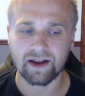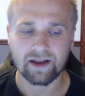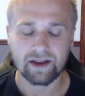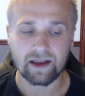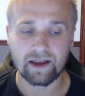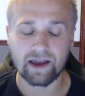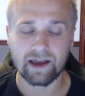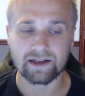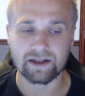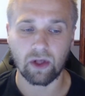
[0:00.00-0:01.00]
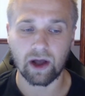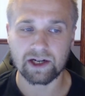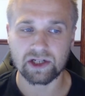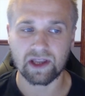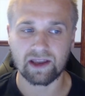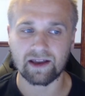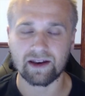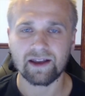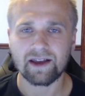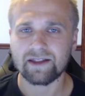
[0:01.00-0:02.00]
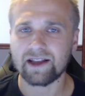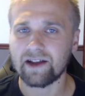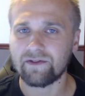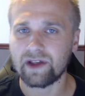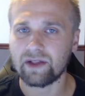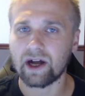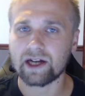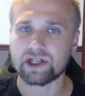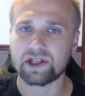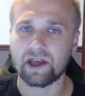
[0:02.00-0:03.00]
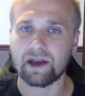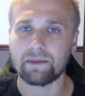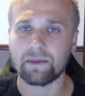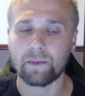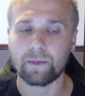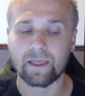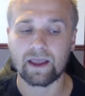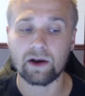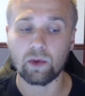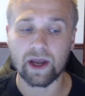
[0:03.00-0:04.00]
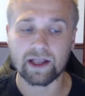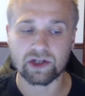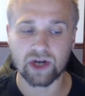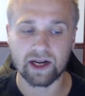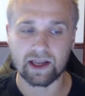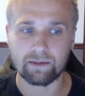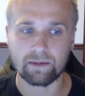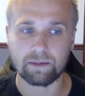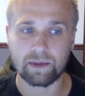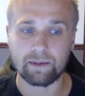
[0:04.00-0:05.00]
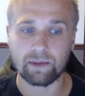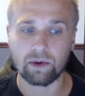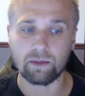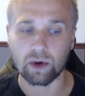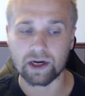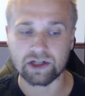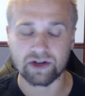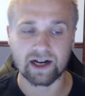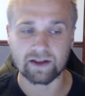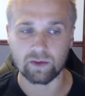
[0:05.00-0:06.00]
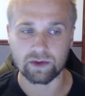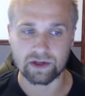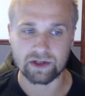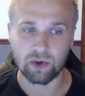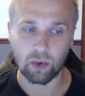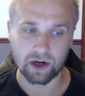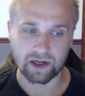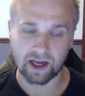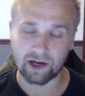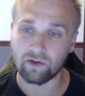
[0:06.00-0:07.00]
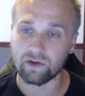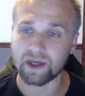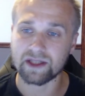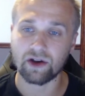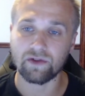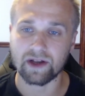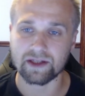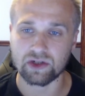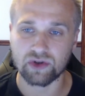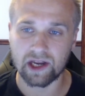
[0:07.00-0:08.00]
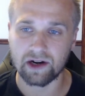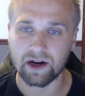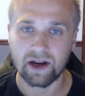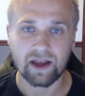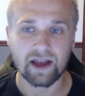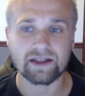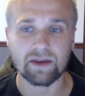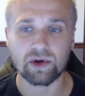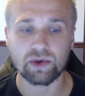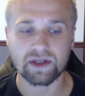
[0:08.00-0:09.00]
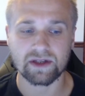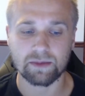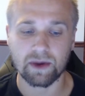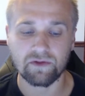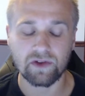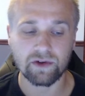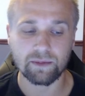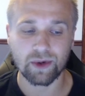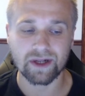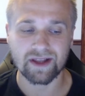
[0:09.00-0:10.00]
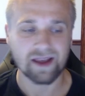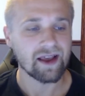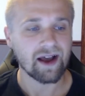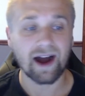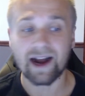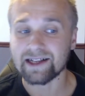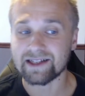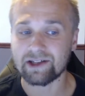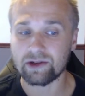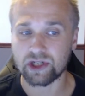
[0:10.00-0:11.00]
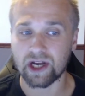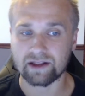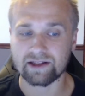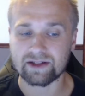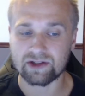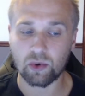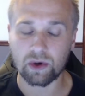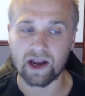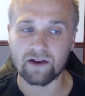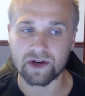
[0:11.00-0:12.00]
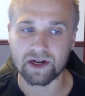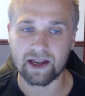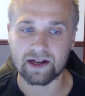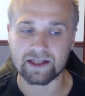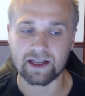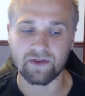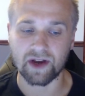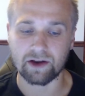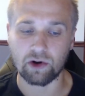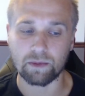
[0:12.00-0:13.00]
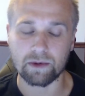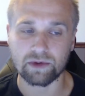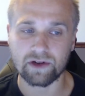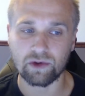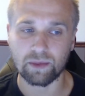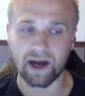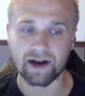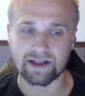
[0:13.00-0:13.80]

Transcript: EA has launched, and they definitely launched them in a way to try to get people more interactive with the store. Because I know for myself as a trader, as someone who doesn't spend FIFA points, I still check the store every day to see if I can open preview packs.